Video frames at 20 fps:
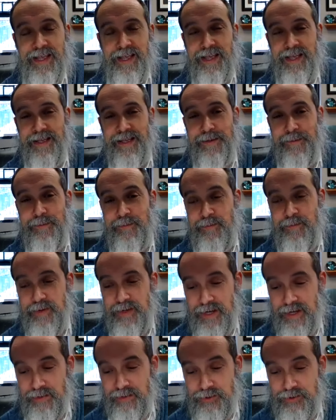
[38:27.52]
Uh,
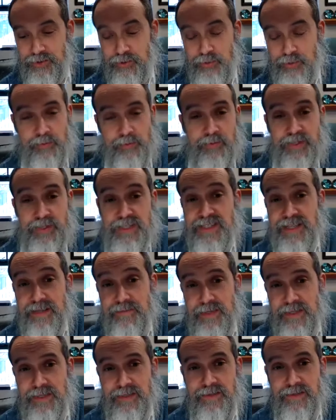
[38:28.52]
now, so what does that
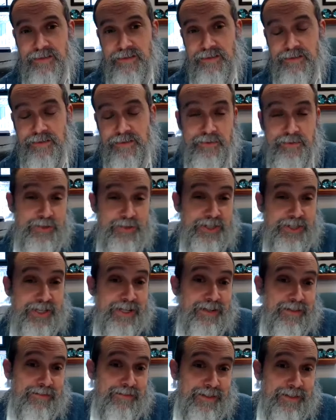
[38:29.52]
mean? Was
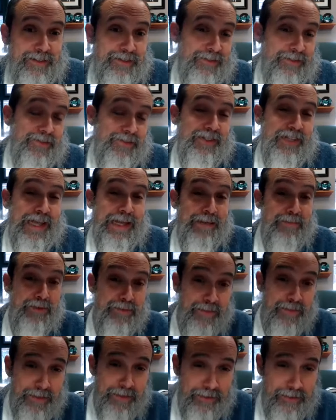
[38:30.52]
that a different type
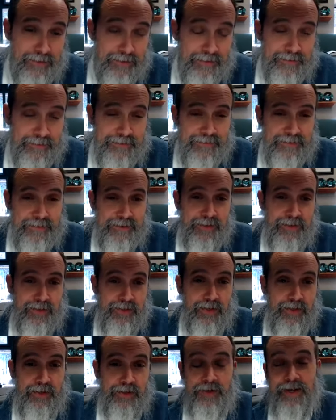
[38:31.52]
of eagle,
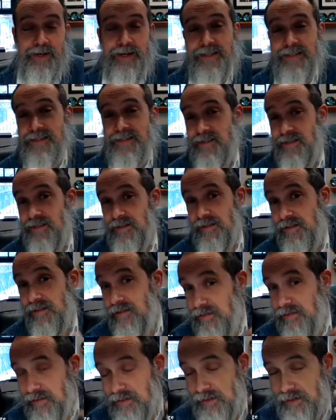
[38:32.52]
or has the,
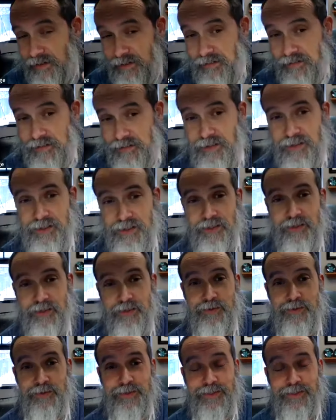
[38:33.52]
you
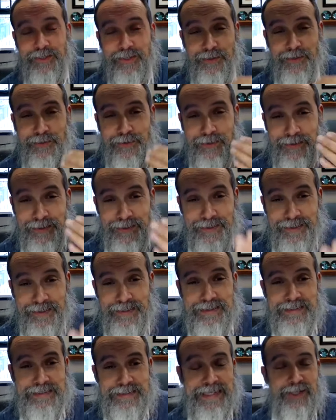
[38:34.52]
know, uh, you know,
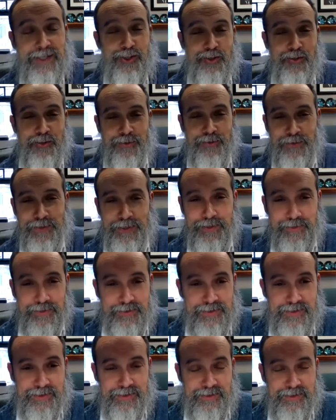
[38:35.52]
nature of
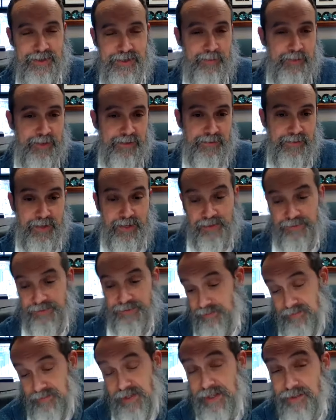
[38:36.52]
eagles somewhat evolved?
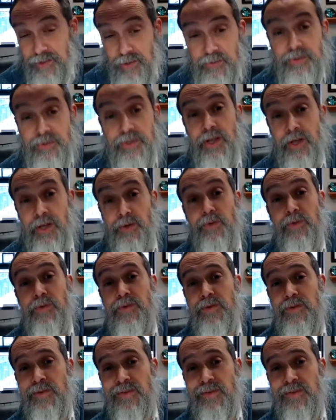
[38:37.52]
I don't know,